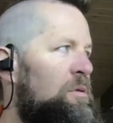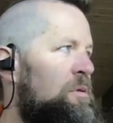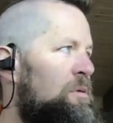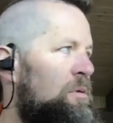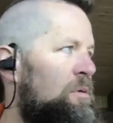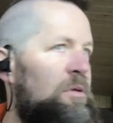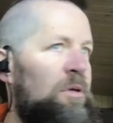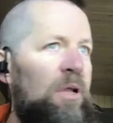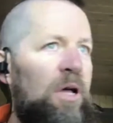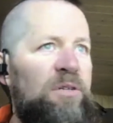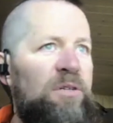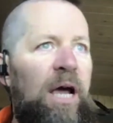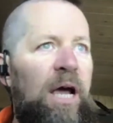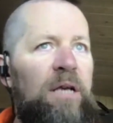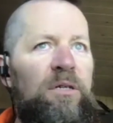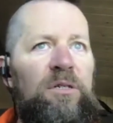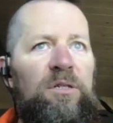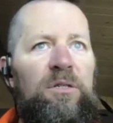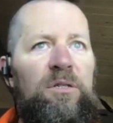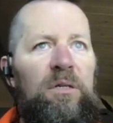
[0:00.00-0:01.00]
to Los
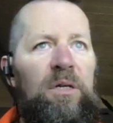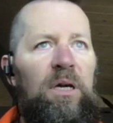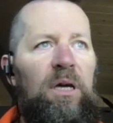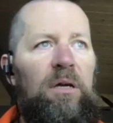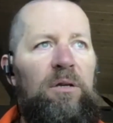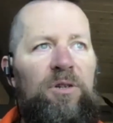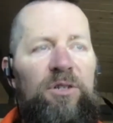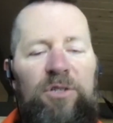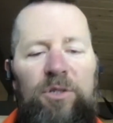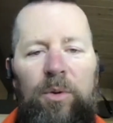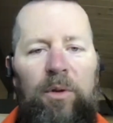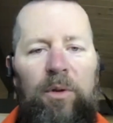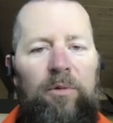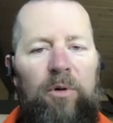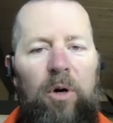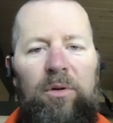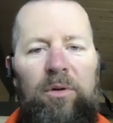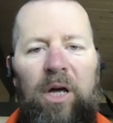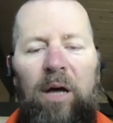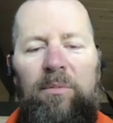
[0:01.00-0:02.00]
Angeles, just doing the
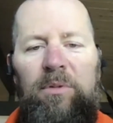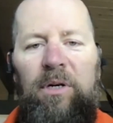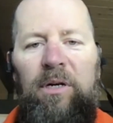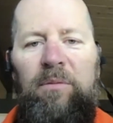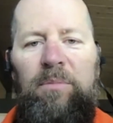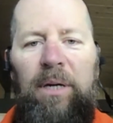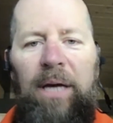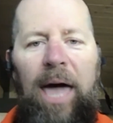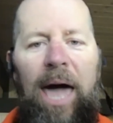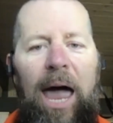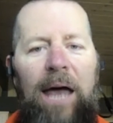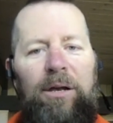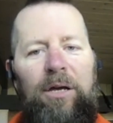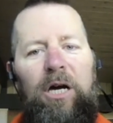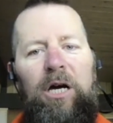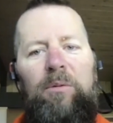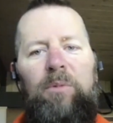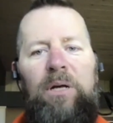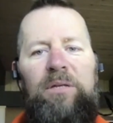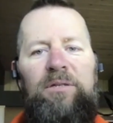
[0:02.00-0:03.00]
road games, and he'd be like, "Hey,
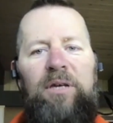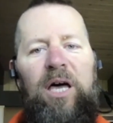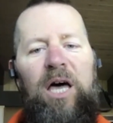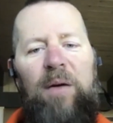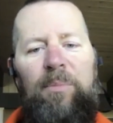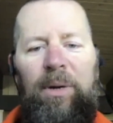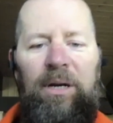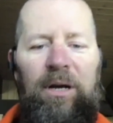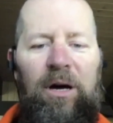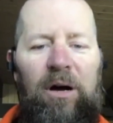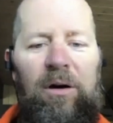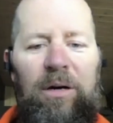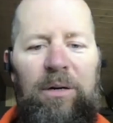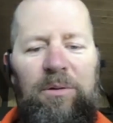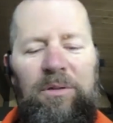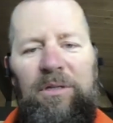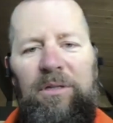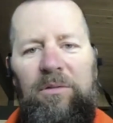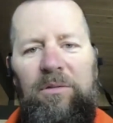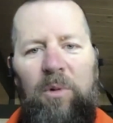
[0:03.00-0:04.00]
dude, what's up?" It
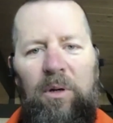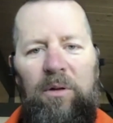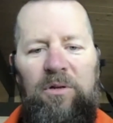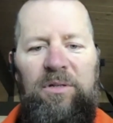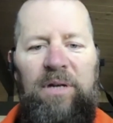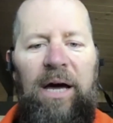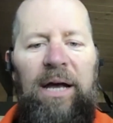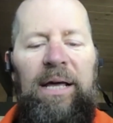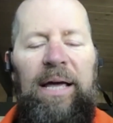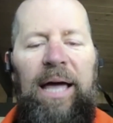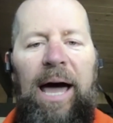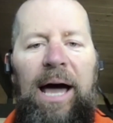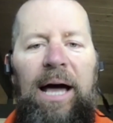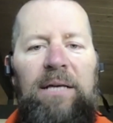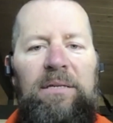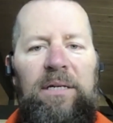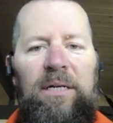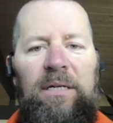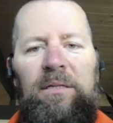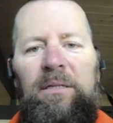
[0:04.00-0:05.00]
was just one of those kind of
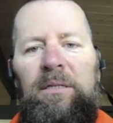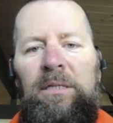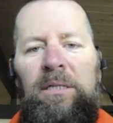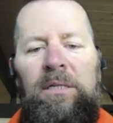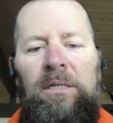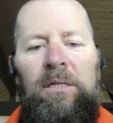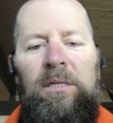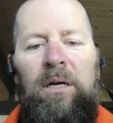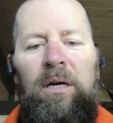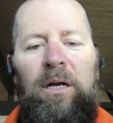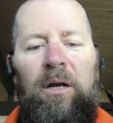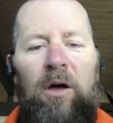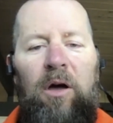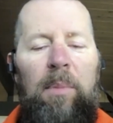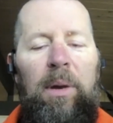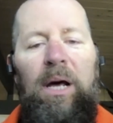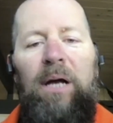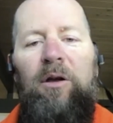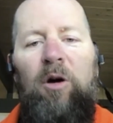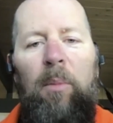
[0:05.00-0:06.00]
guys that, he
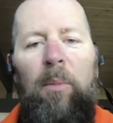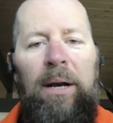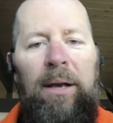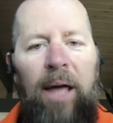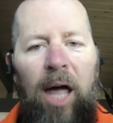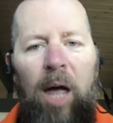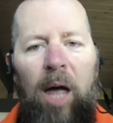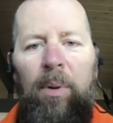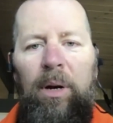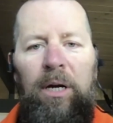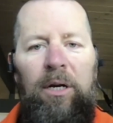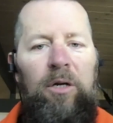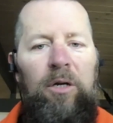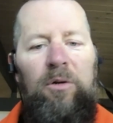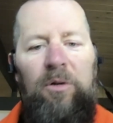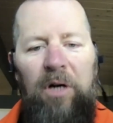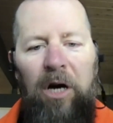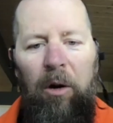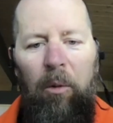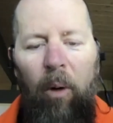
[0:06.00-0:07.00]
may not know my name, but he knew
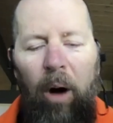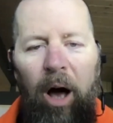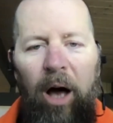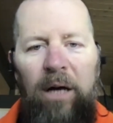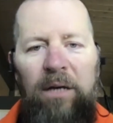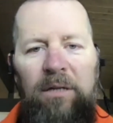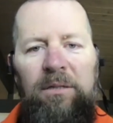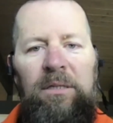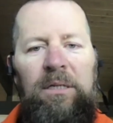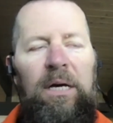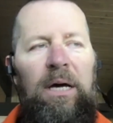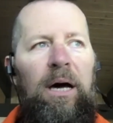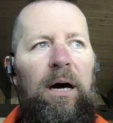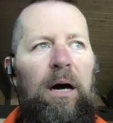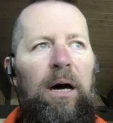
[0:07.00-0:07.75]
who I was.